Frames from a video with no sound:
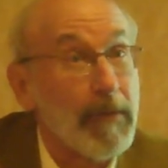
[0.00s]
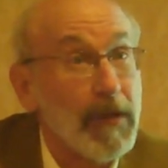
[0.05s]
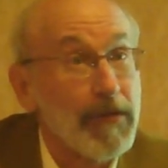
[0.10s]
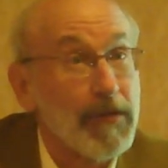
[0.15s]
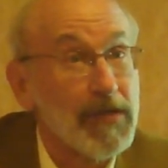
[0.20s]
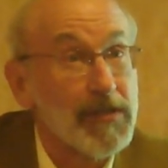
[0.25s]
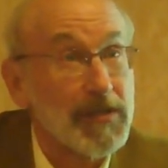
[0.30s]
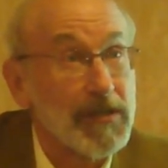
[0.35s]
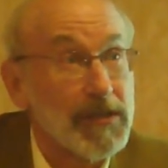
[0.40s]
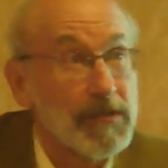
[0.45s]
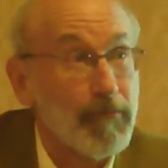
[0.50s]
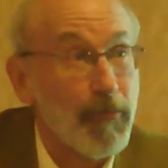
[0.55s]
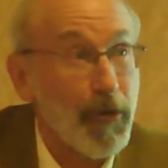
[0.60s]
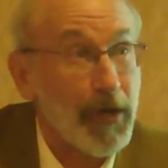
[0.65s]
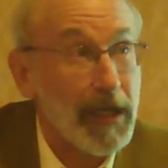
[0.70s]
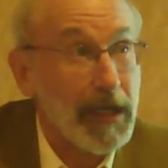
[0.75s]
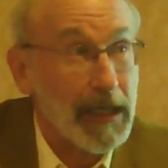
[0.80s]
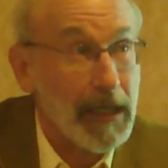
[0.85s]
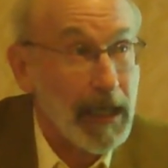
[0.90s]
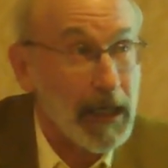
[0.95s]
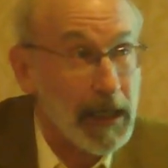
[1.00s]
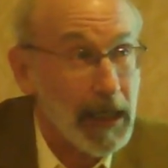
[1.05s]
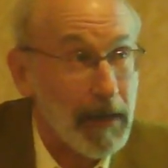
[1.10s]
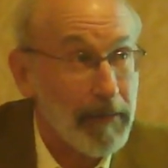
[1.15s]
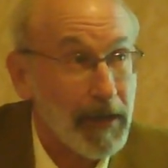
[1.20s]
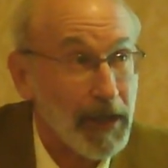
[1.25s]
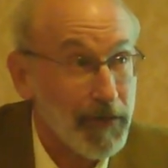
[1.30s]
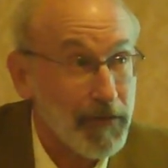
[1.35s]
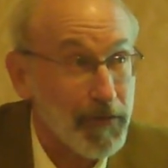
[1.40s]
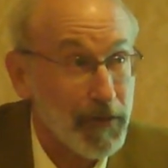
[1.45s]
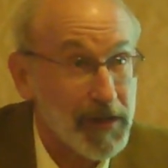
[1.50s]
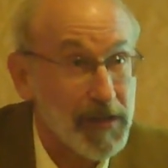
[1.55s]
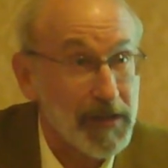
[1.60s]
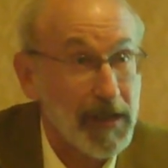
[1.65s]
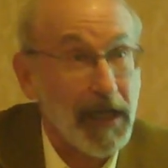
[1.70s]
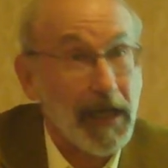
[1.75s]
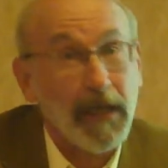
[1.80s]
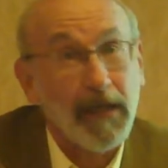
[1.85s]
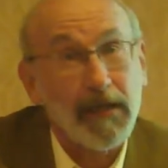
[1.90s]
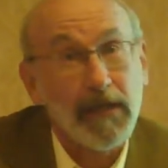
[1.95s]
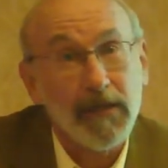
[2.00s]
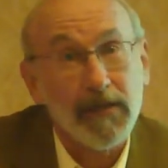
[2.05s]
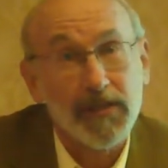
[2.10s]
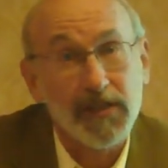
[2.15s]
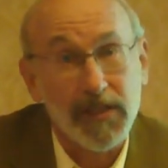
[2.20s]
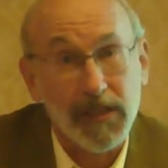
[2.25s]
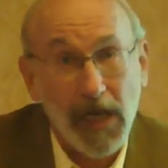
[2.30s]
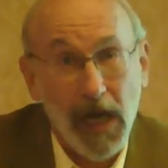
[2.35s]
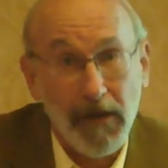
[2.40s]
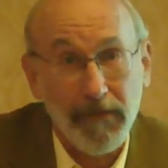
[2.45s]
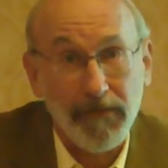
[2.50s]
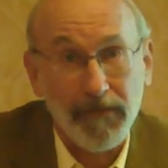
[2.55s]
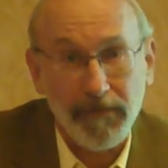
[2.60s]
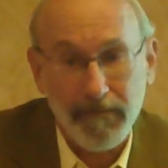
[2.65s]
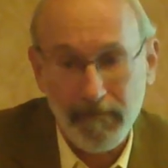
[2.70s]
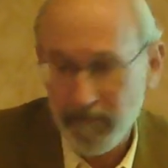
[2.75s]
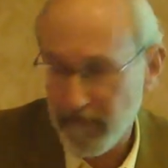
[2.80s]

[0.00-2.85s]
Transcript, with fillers: this is pretty interesting stuff.